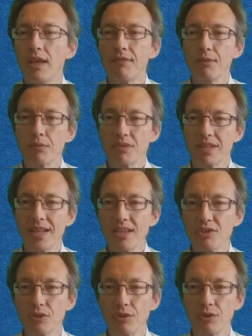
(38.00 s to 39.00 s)
If it was
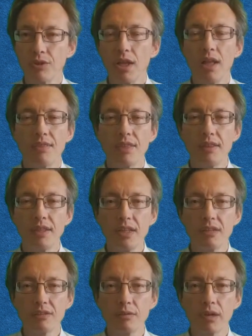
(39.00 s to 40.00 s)
less good, then they
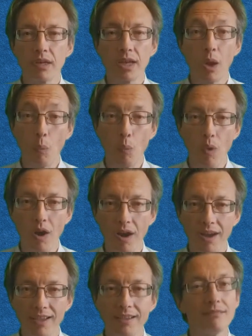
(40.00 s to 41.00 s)
need to work out
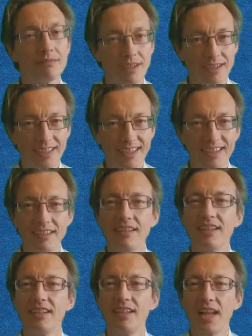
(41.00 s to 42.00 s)
why, again,
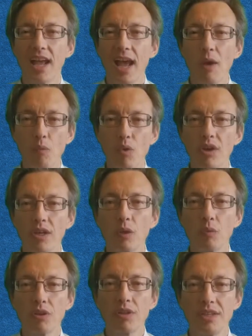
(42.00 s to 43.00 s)
and work
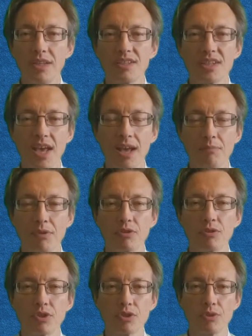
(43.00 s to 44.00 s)
out what it needs to
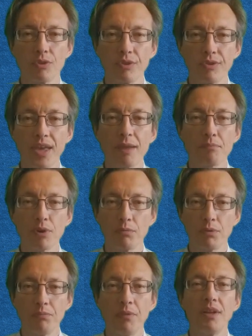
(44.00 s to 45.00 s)
happen to ensure that that
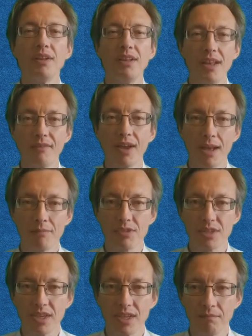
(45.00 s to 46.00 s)
problem never
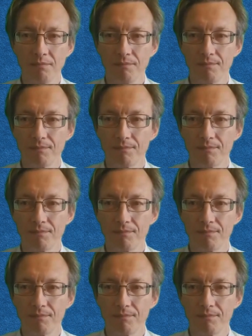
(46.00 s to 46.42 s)
happens again.